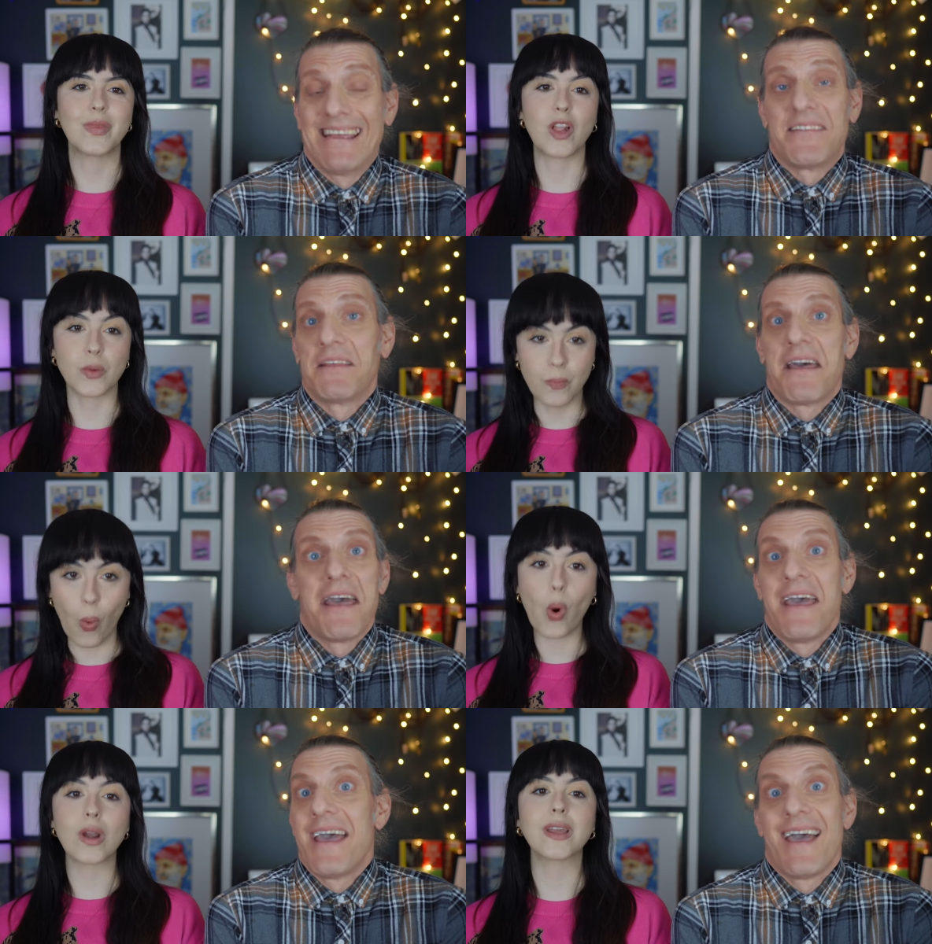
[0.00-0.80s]
Speaker 1: They look
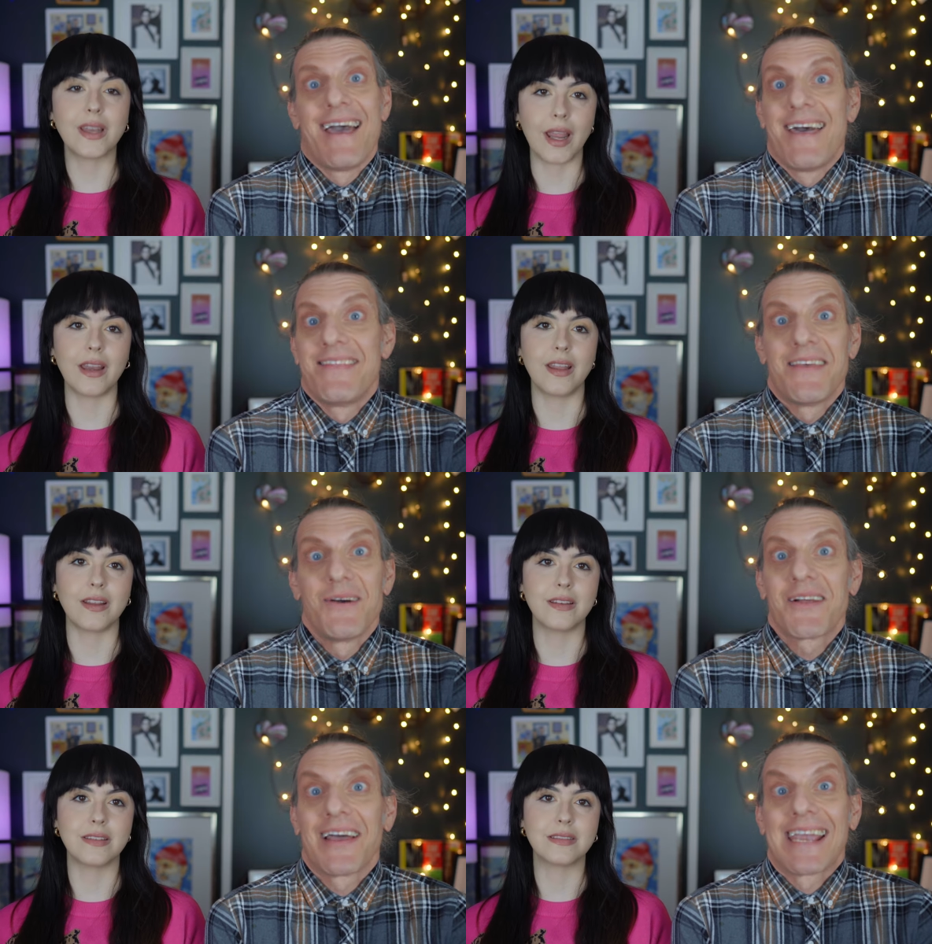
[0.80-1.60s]
more Canadian. They
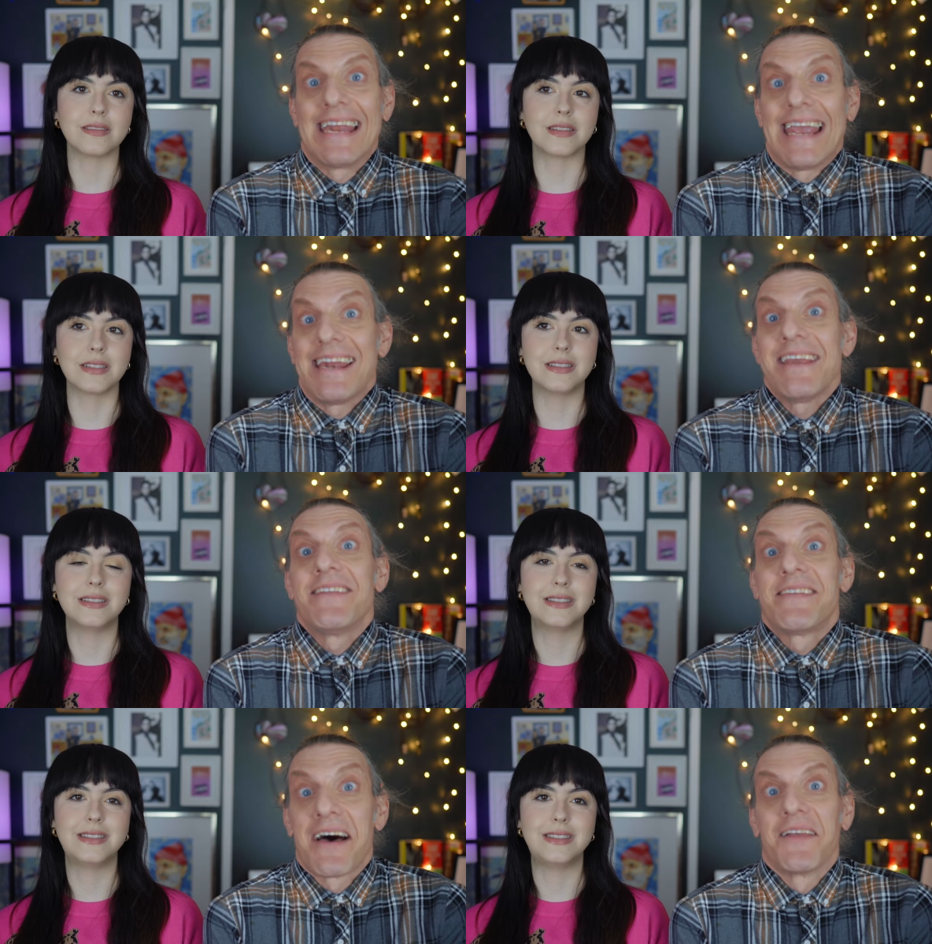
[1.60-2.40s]
look
Speaker 2: like
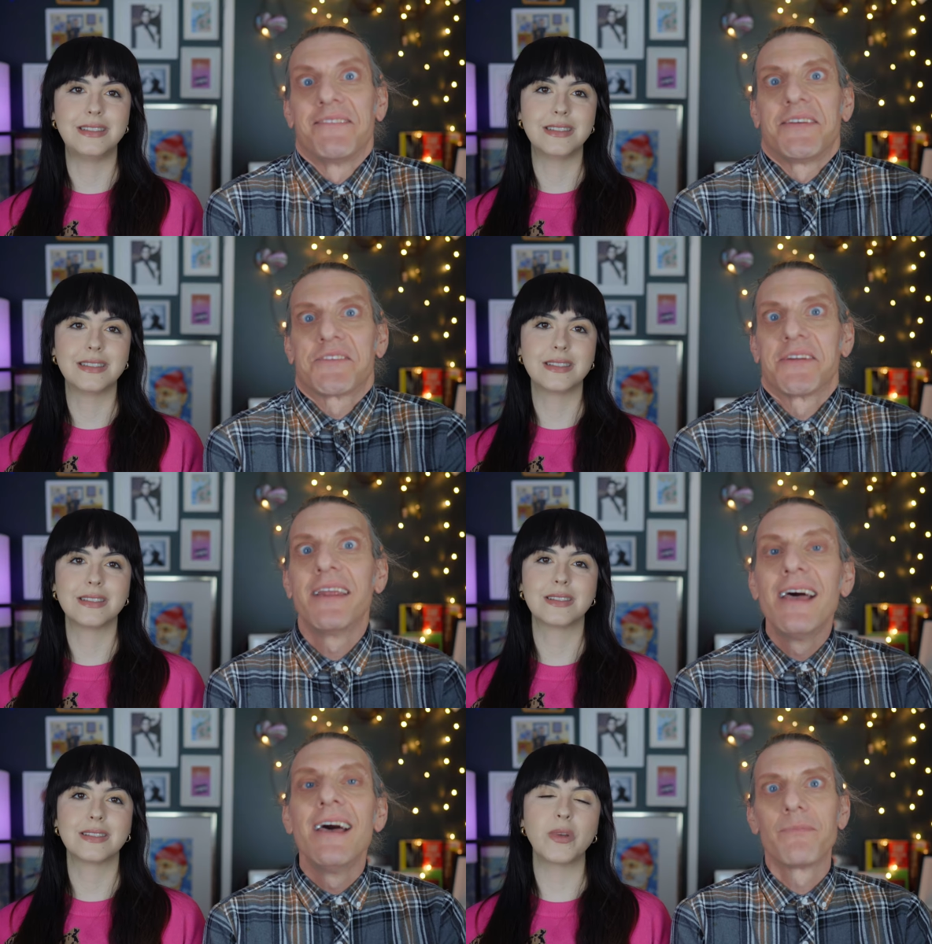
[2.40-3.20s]
Canadian television.
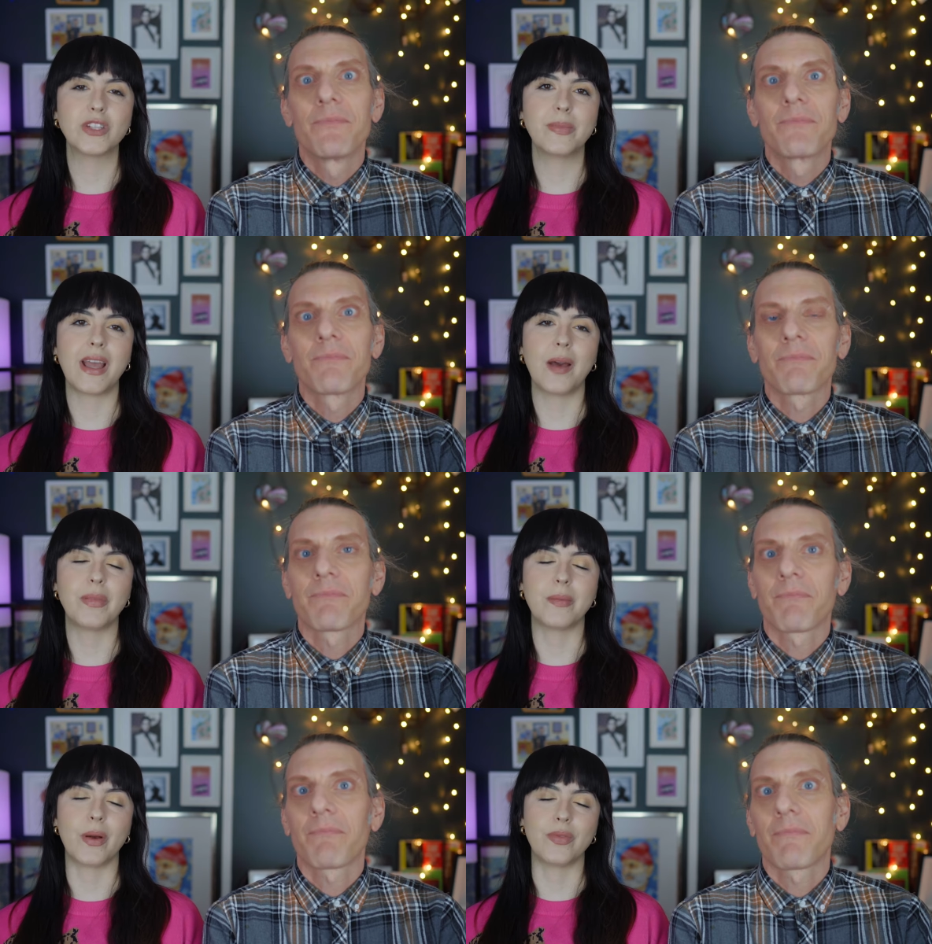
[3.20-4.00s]
Speaker 1: But we should be
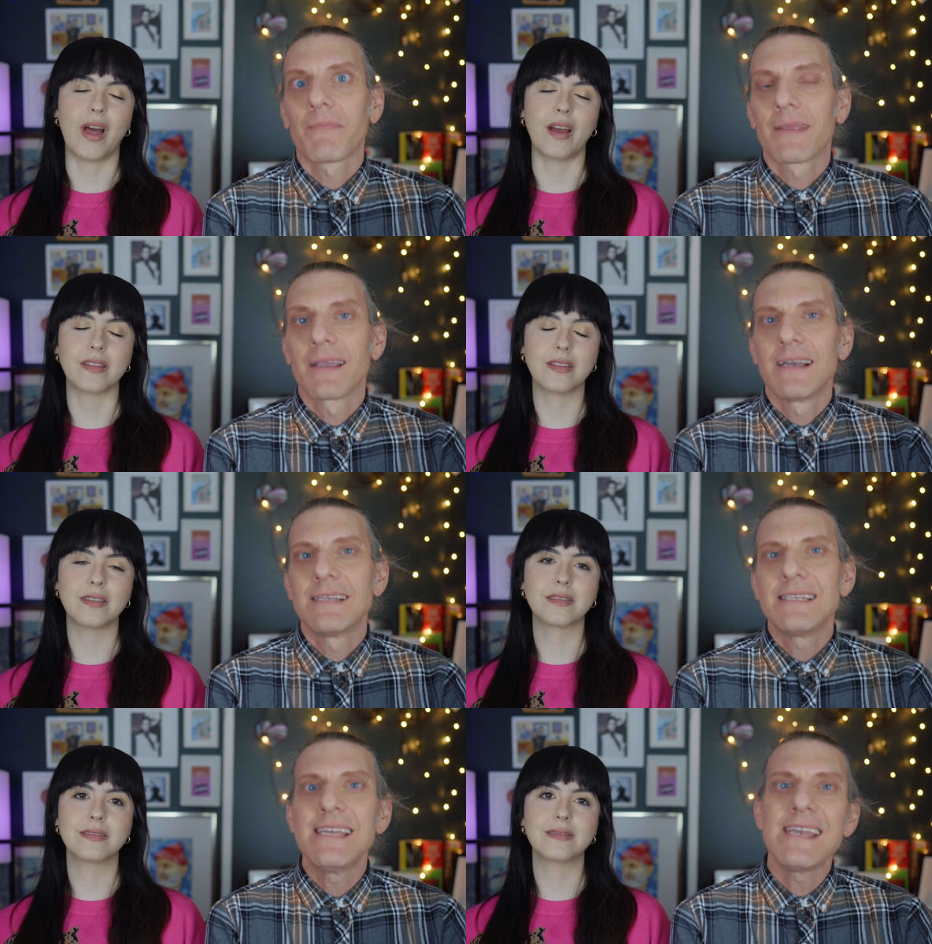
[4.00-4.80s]
happy about that.
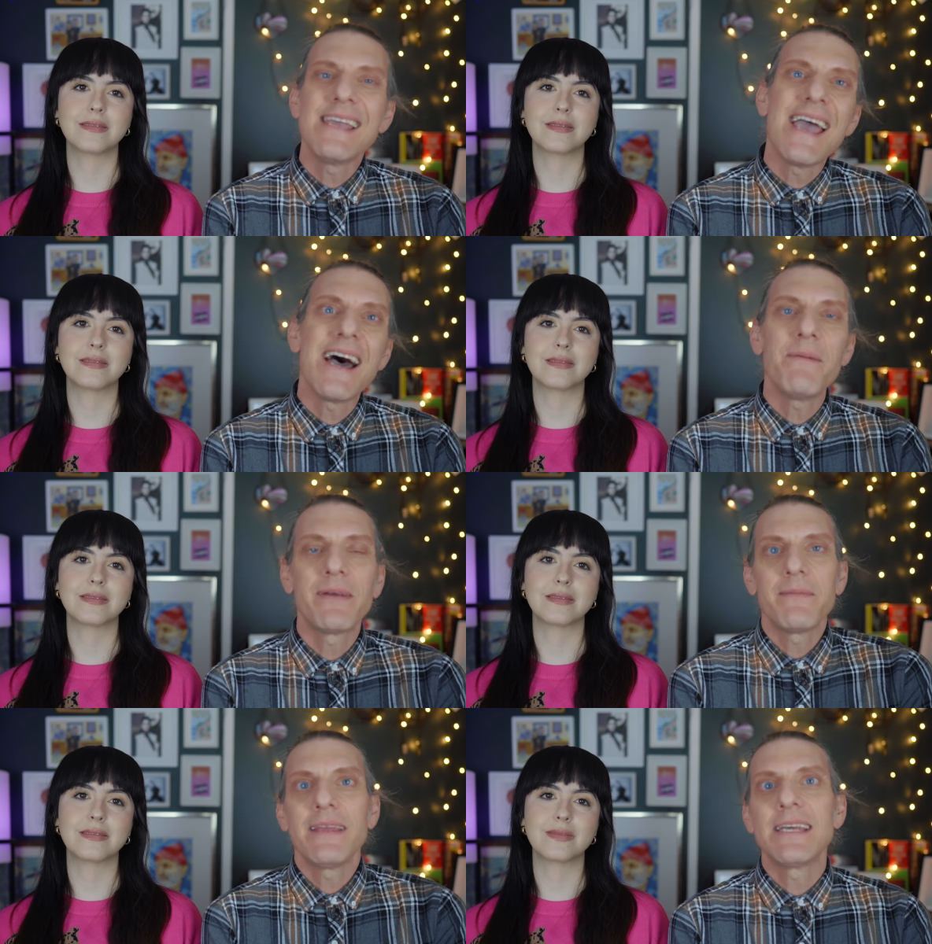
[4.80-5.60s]
Speaker 2: Yeah,
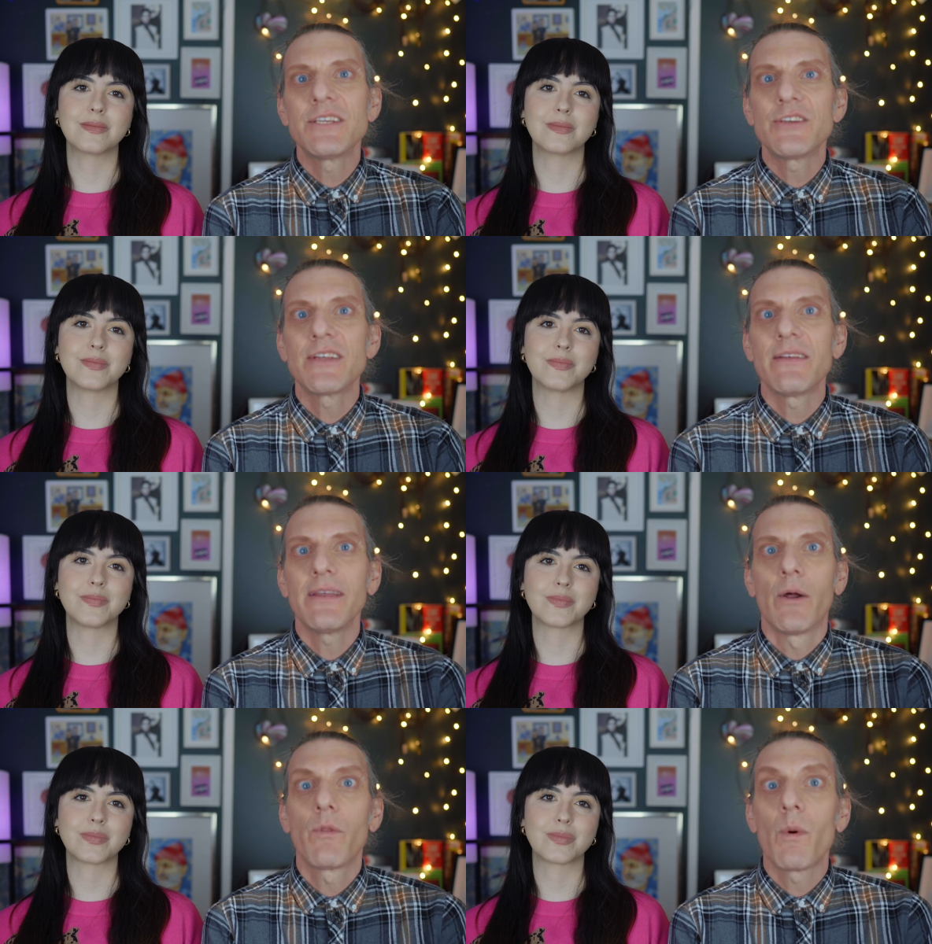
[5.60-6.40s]
but I mean, it's just, a, uh,
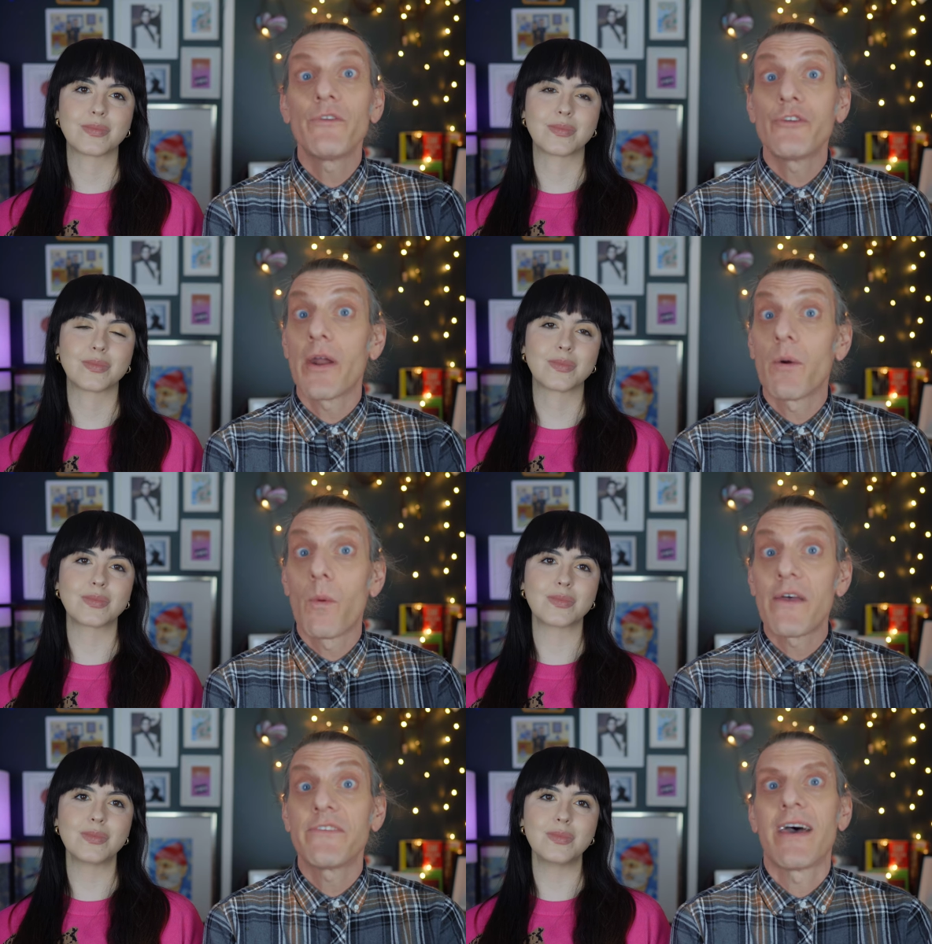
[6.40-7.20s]
you know, the ones shot at
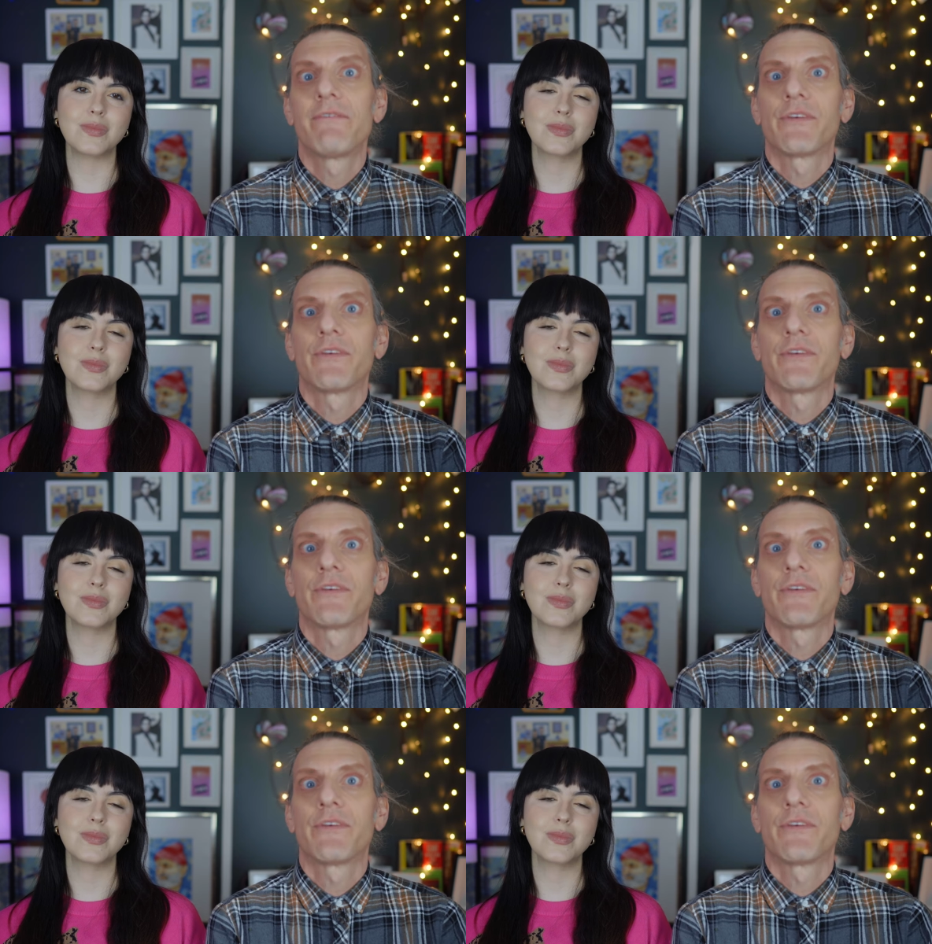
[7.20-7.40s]
West have